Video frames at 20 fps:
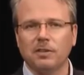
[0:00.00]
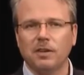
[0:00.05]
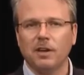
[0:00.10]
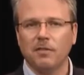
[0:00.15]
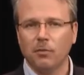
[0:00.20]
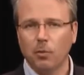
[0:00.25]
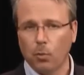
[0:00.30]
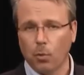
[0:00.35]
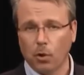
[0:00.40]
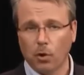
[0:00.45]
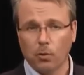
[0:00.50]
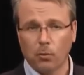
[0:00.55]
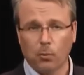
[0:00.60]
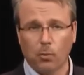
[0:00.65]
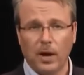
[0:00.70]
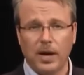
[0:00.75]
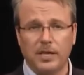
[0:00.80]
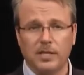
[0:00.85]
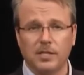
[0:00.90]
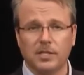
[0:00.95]
of the word
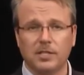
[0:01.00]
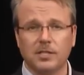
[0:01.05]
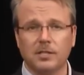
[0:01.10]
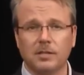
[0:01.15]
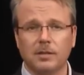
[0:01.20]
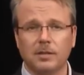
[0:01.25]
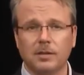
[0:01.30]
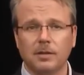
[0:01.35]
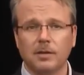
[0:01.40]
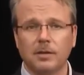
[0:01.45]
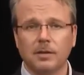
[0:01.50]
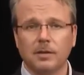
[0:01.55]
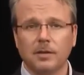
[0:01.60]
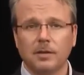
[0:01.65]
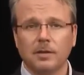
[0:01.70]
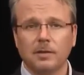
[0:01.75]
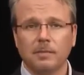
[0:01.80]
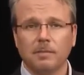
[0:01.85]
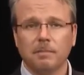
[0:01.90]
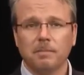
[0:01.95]
race.
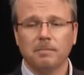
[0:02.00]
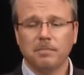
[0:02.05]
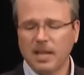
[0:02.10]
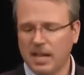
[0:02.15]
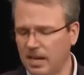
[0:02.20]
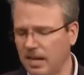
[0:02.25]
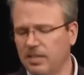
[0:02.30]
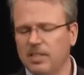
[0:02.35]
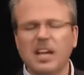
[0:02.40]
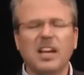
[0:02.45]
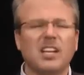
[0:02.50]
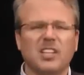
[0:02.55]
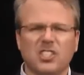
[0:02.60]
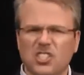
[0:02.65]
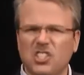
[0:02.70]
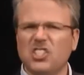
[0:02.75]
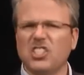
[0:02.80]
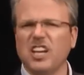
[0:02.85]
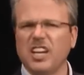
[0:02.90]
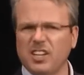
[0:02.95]
That
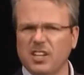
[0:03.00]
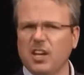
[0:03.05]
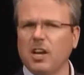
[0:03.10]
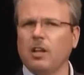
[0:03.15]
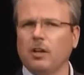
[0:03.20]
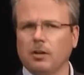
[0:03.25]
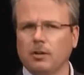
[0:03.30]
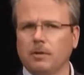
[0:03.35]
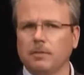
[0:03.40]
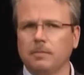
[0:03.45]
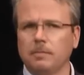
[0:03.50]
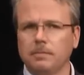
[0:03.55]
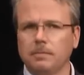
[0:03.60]
is skin color.